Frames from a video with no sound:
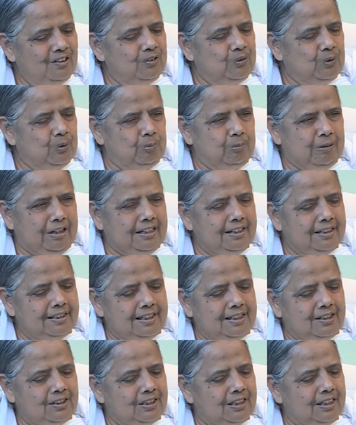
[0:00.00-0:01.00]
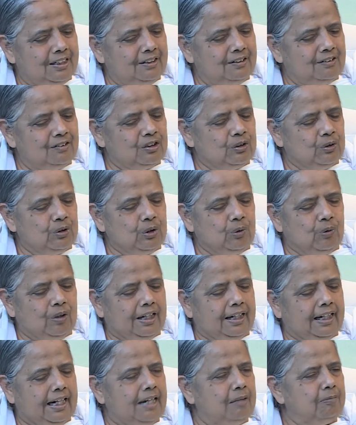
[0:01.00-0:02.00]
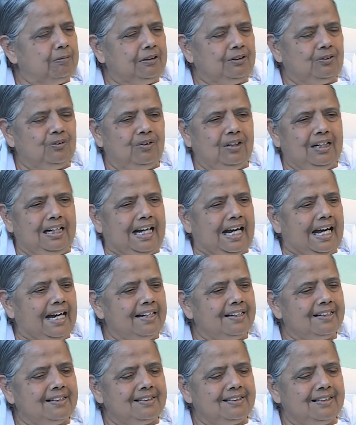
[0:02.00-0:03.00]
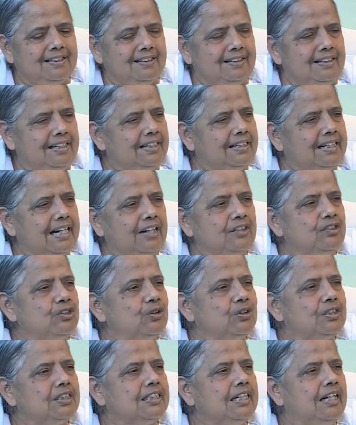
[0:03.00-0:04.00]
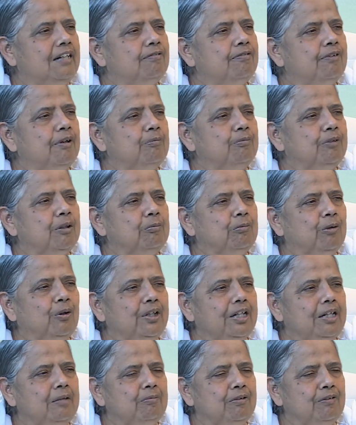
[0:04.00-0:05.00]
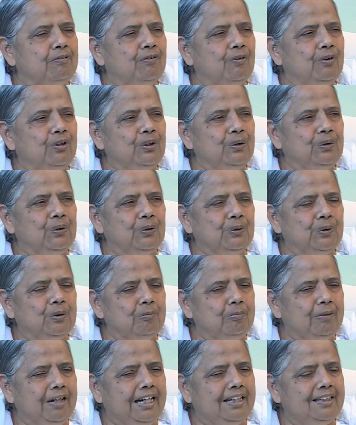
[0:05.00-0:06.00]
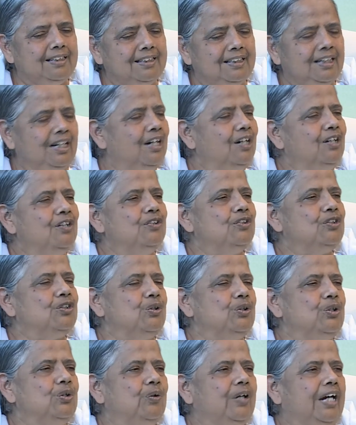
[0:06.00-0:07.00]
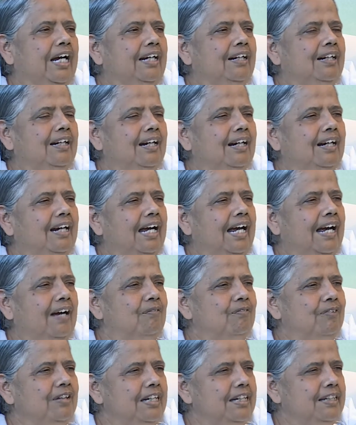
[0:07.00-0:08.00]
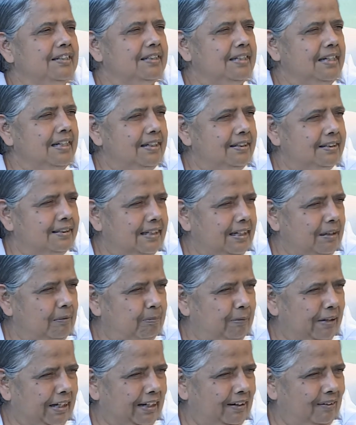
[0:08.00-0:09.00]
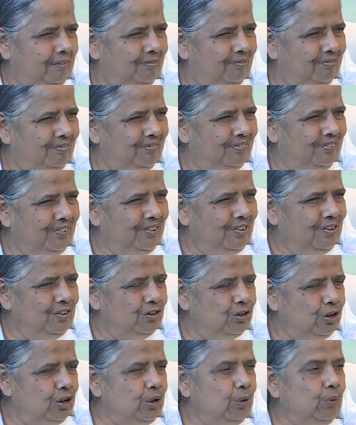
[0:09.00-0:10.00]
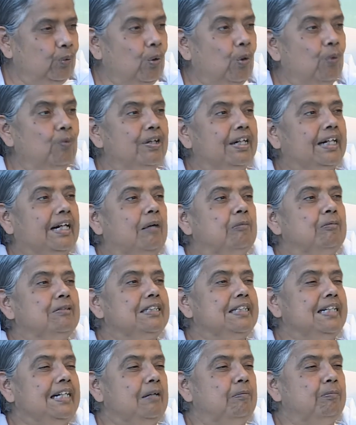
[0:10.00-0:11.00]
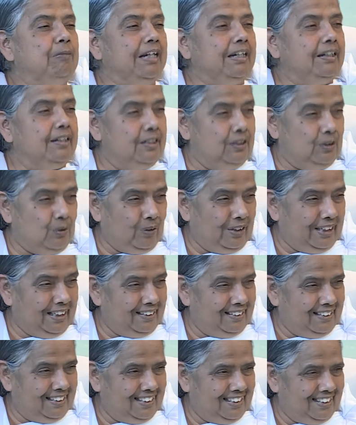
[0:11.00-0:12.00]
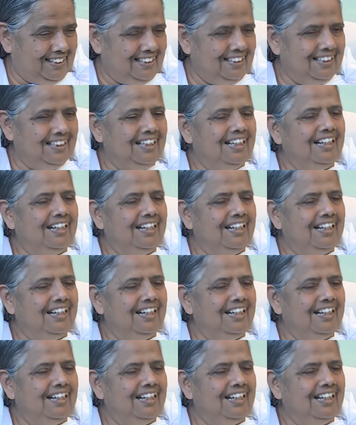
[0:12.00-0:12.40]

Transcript: through meditation, so you are able to relax and detach yourself from the body before you go to bed, so you can have easily sleeping. So you overcome sleeping disorders.